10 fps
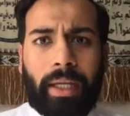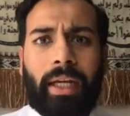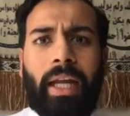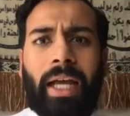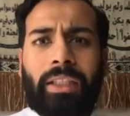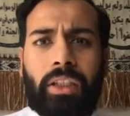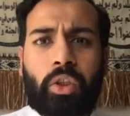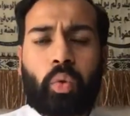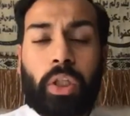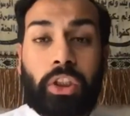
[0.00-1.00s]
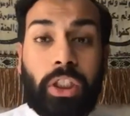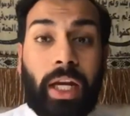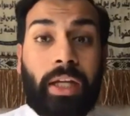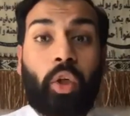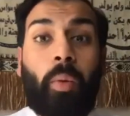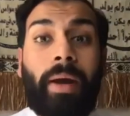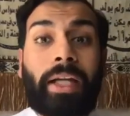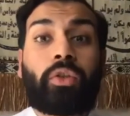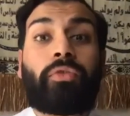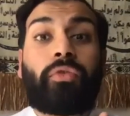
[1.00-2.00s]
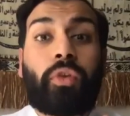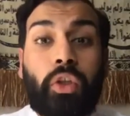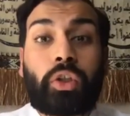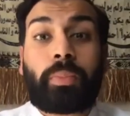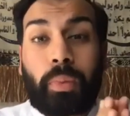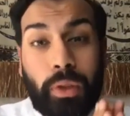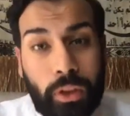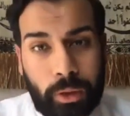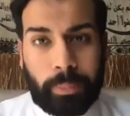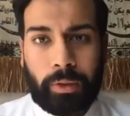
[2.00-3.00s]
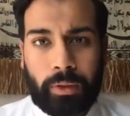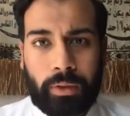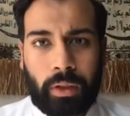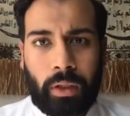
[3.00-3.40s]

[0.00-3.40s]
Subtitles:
and ask this question and go back to first principles.